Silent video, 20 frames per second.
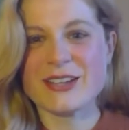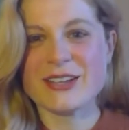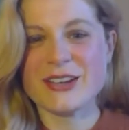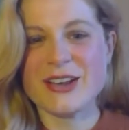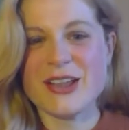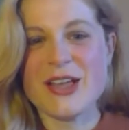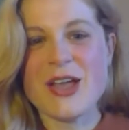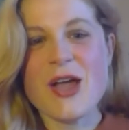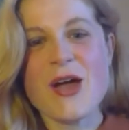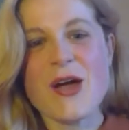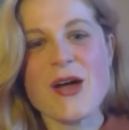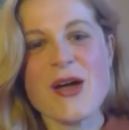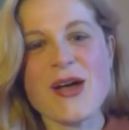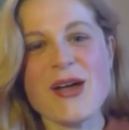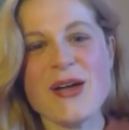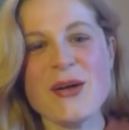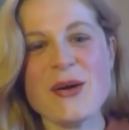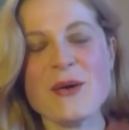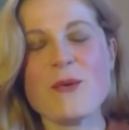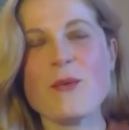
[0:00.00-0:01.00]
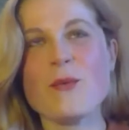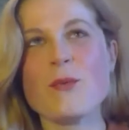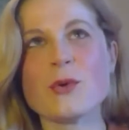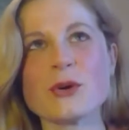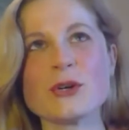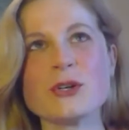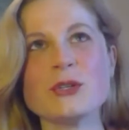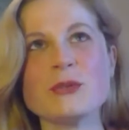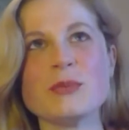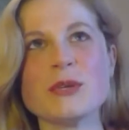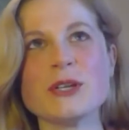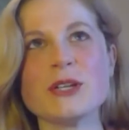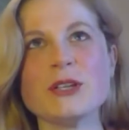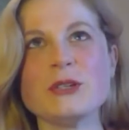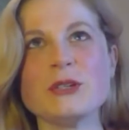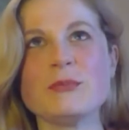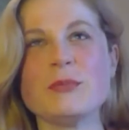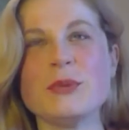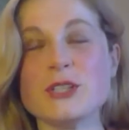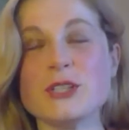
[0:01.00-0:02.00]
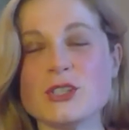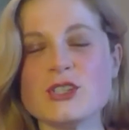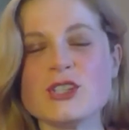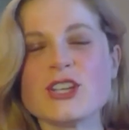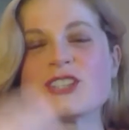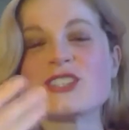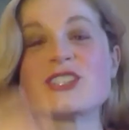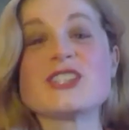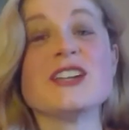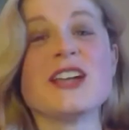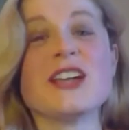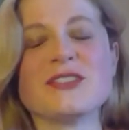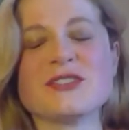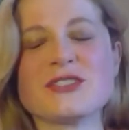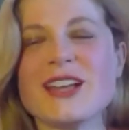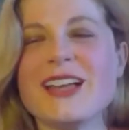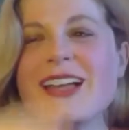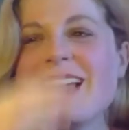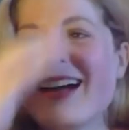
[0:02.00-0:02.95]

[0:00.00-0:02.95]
could world build, but just enough.